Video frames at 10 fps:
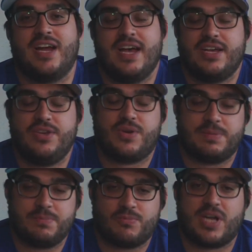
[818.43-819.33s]
you
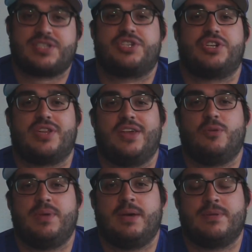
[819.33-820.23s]
can rest assured that you'll
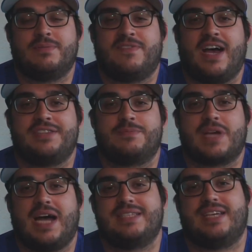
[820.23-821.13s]
be able to find some
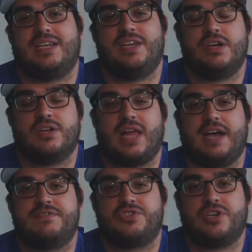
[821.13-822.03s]
content here,
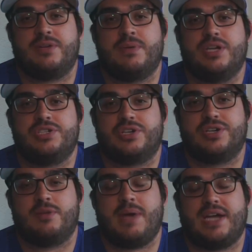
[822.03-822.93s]
live stream, during
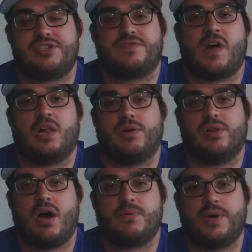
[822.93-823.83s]
the match to follow
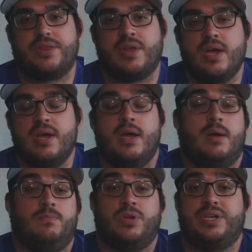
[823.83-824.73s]
along with.
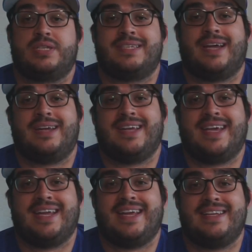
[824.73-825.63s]
I'm really excited to
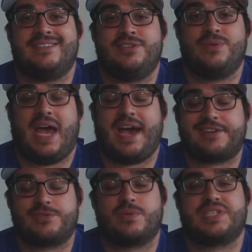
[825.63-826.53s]
get into
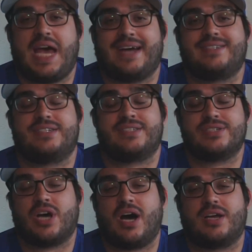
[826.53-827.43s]
actual tactics and
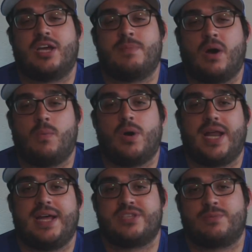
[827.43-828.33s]
talking about what
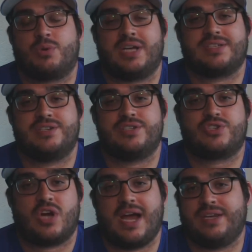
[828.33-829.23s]
Enzo Maresca is
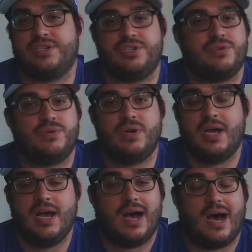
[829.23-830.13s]
trying to do,
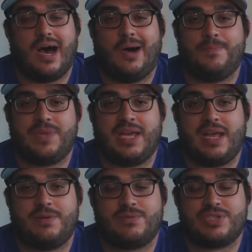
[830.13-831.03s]

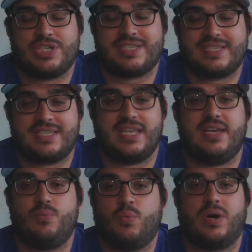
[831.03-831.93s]
and just see
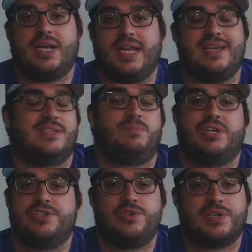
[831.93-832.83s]
what it is,
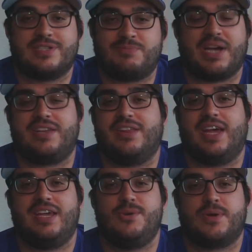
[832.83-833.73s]
because you can
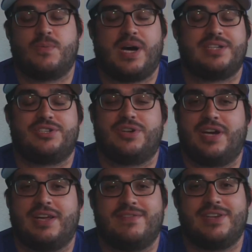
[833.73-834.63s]
speculate, you can watch
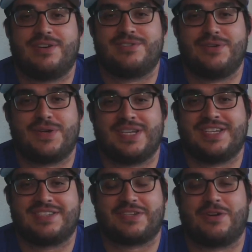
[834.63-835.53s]
training videos, you can
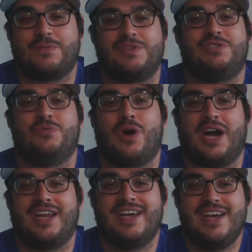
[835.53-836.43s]
discern what you
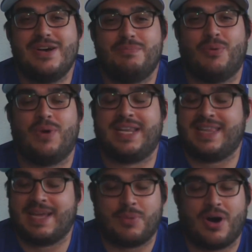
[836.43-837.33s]
want, but when
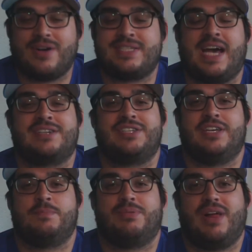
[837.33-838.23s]
the ball is actually
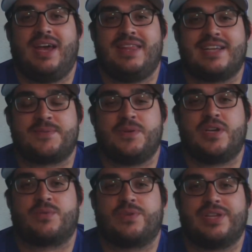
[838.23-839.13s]
in play, that's when you
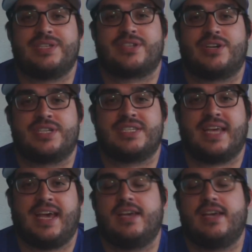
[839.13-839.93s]
can really start to say,